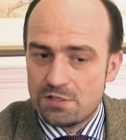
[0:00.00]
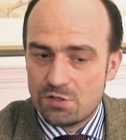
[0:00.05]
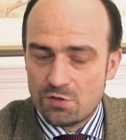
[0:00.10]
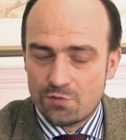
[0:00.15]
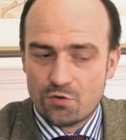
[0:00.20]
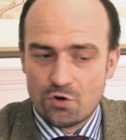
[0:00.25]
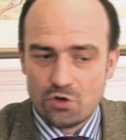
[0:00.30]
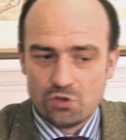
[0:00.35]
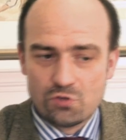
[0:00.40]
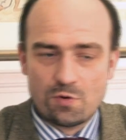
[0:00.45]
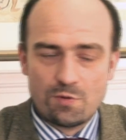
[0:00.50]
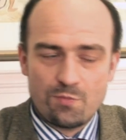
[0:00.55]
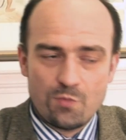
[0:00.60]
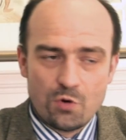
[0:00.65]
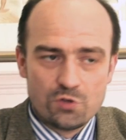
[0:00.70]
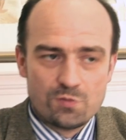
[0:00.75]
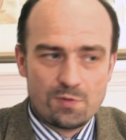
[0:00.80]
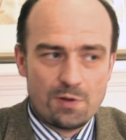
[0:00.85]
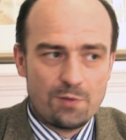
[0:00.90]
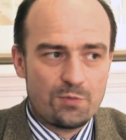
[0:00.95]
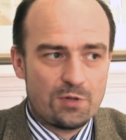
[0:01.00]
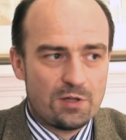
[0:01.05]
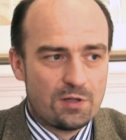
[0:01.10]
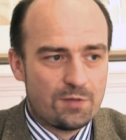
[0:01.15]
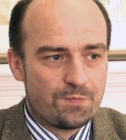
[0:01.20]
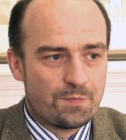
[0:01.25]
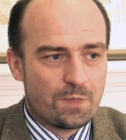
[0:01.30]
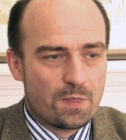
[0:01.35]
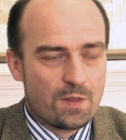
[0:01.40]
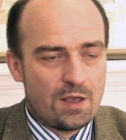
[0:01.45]
is, of course, what most
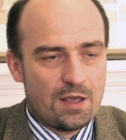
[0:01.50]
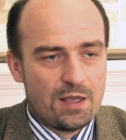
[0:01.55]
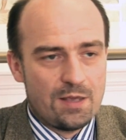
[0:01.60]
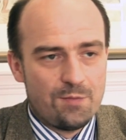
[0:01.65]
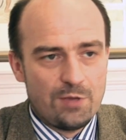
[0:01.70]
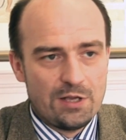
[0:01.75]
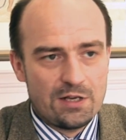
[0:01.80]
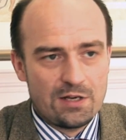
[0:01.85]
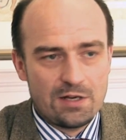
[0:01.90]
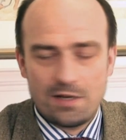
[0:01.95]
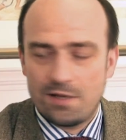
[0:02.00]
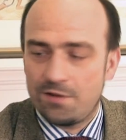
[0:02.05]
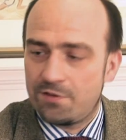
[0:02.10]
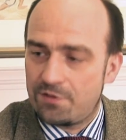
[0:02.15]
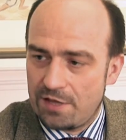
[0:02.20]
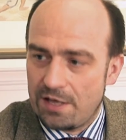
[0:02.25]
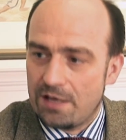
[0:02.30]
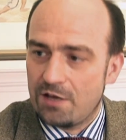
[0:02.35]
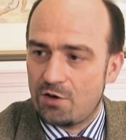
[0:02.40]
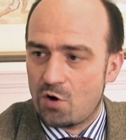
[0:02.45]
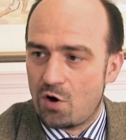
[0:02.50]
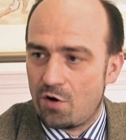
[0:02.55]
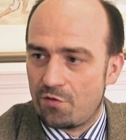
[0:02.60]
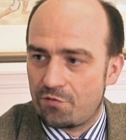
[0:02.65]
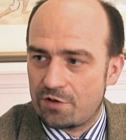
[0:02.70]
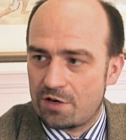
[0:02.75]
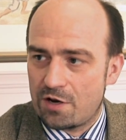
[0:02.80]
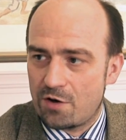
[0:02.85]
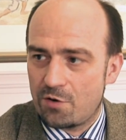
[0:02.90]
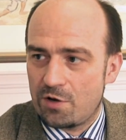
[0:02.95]
people immediately think
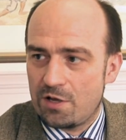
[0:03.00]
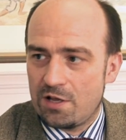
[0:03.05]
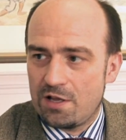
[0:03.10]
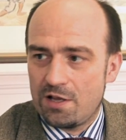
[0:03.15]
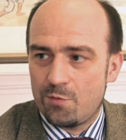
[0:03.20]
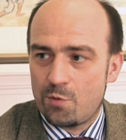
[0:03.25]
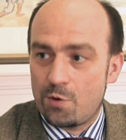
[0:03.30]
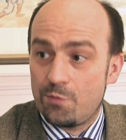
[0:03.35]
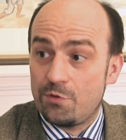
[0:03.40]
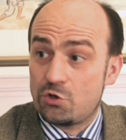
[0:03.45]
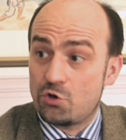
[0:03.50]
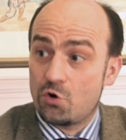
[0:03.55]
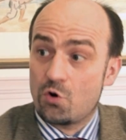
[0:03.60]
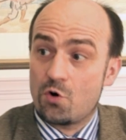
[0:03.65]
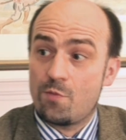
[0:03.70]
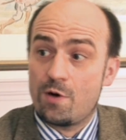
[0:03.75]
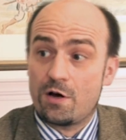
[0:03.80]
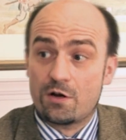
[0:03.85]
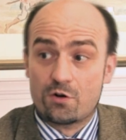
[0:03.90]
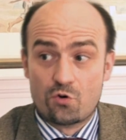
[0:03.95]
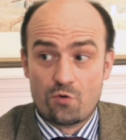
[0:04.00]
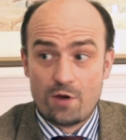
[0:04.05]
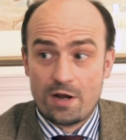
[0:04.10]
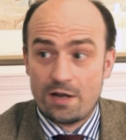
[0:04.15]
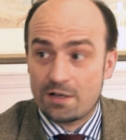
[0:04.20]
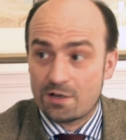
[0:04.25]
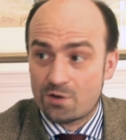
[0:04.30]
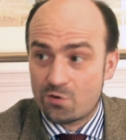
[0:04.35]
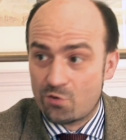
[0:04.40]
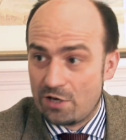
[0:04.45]
of, when we talk about
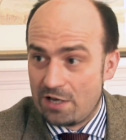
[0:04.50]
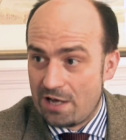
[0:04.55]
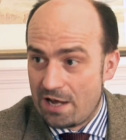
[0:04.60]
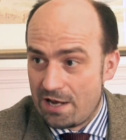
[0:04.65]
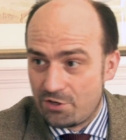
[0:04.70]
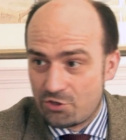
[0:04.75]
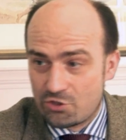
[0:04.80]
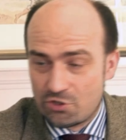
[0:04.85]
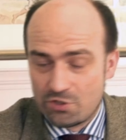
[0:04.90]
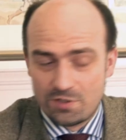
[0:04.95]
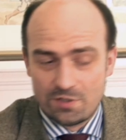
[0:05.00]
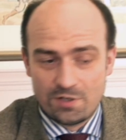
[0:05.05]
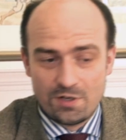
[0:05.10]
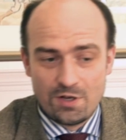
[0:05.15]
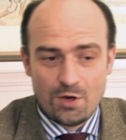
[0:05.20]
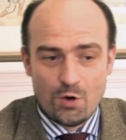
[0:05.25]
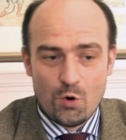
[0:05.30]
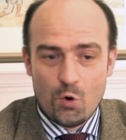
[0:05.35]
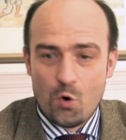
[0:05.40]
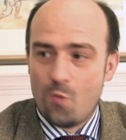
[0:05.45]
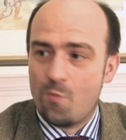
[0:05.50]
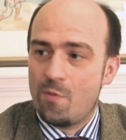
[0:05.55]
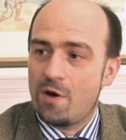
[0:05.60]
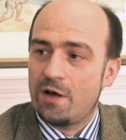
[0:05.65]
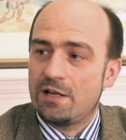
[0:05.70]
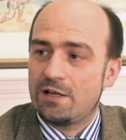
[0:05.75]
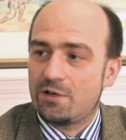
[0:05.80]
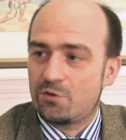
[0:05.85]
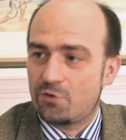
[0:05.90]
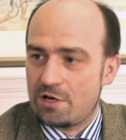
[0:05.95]
credit creation or
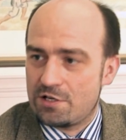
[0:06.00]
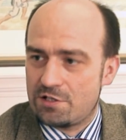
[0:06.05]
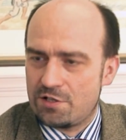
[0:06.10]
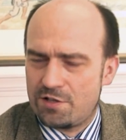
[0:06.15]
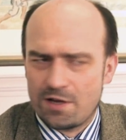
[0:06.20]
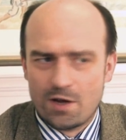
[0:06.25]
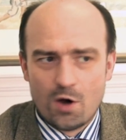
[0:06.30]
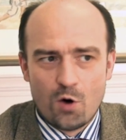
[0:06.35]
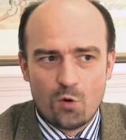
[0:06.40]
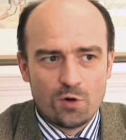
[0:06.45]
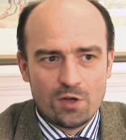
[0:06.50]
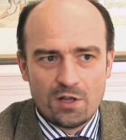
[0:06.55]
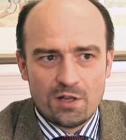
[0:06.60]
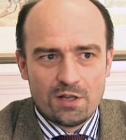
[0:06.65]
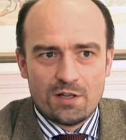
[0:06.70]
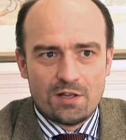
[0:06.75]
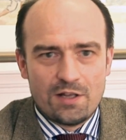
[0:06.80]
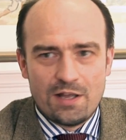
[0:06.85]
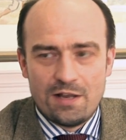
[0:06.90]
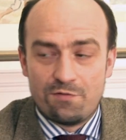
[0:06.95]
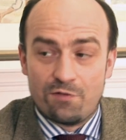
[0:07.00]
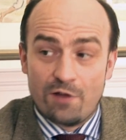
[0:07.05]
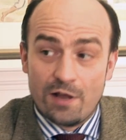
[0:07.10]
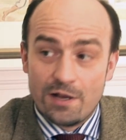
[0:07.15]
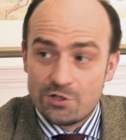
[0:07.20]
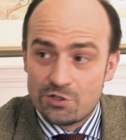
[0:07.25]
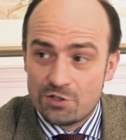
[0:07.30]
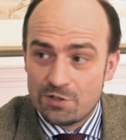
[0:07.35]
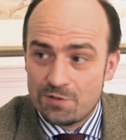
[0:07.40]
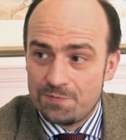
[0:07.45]
money creation, think,
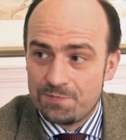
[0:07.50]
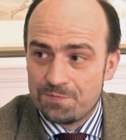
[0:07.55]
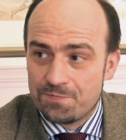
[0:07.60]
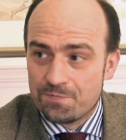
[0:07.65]
inflation.